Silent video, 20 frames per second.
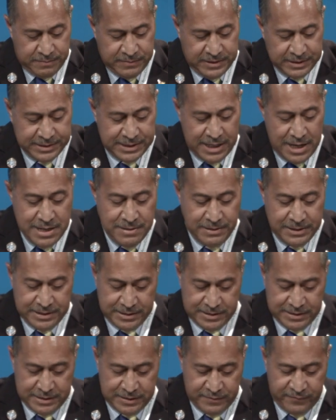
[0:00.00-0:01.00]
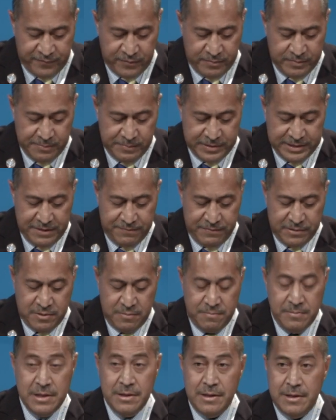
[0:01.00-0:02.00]
The scientists from the Pacific
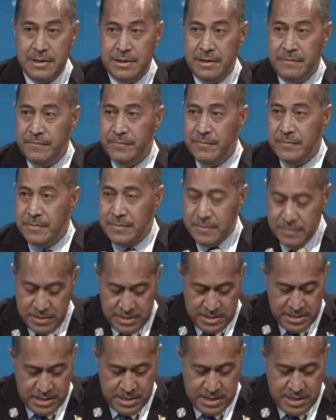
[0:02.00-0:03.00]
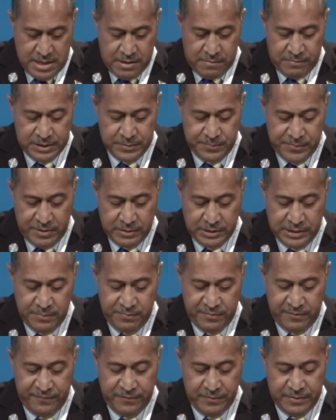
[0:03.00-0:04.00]
community
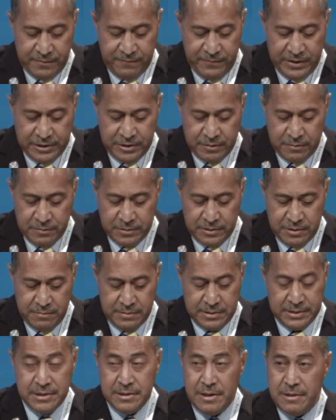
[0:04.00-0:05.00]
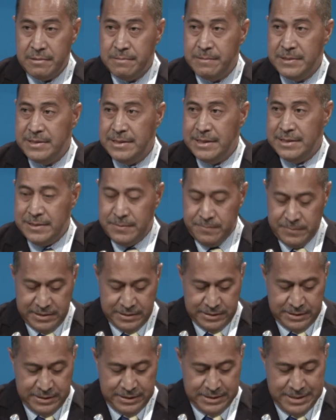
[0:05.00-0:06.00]
responsible for the regional tuna stock
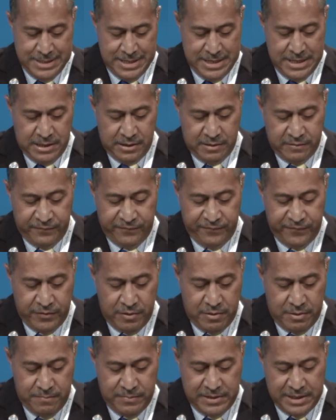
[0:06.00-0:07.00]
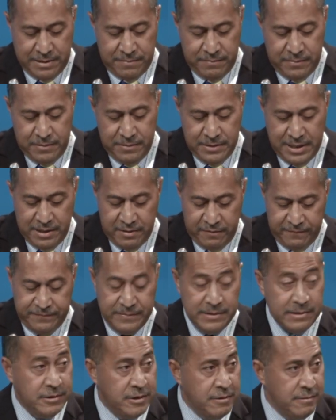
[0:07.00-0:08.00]
assessments confirmed that none
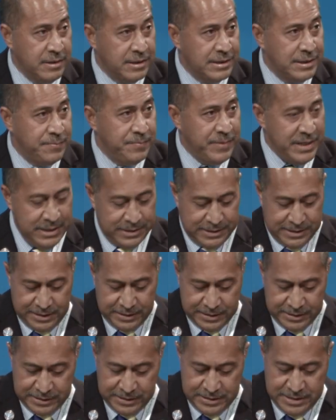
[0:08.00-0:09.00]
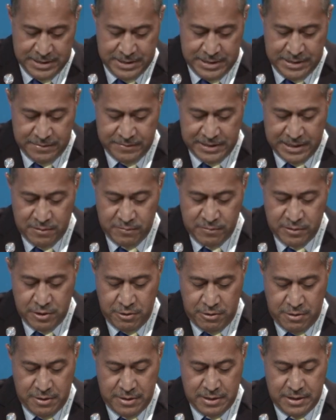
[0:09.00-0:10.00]
of the tuna species that
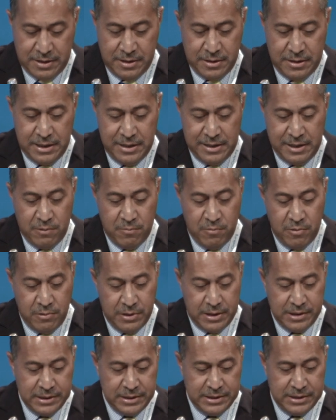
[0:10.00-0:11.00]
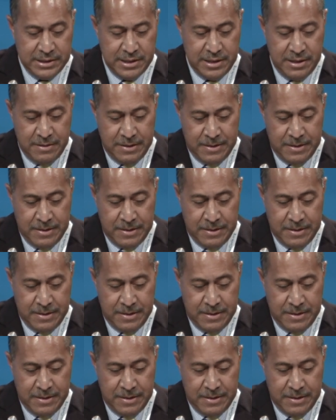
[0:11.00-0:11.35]
occur in our waters